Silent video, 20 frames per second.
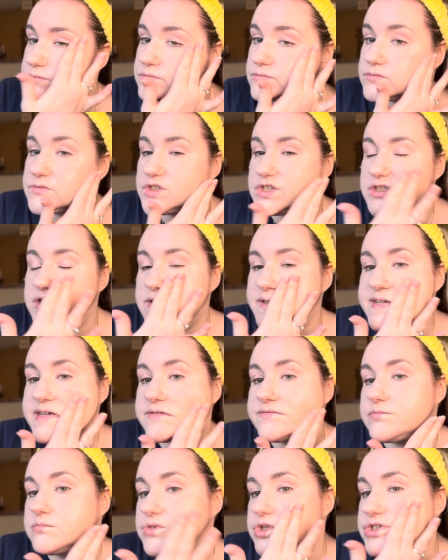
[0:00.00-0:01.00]
Doesn't
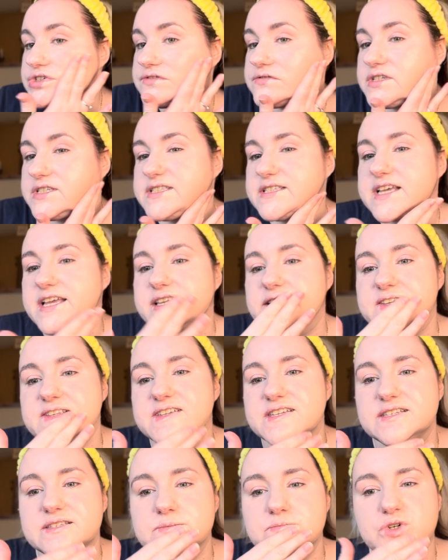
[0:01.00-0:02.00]
have much of a scent,
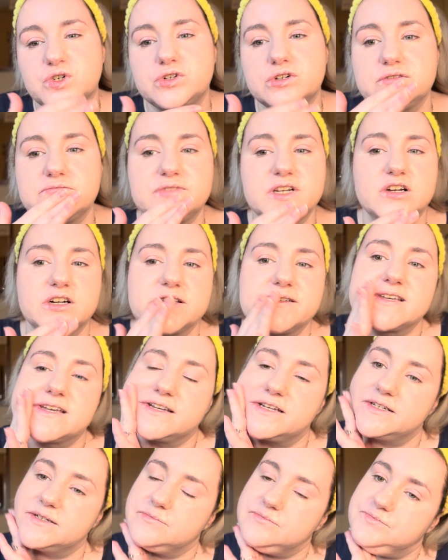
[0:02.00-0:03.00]
it's more of like
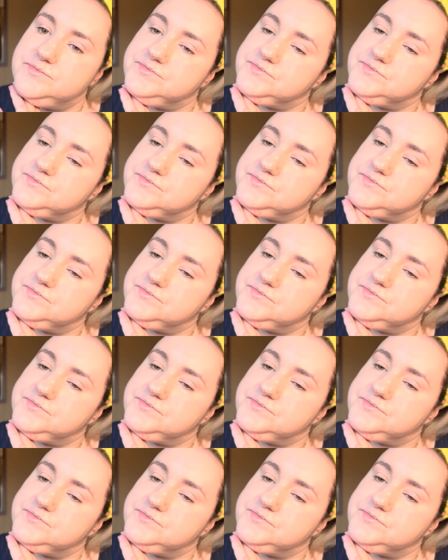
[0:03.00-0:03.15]
a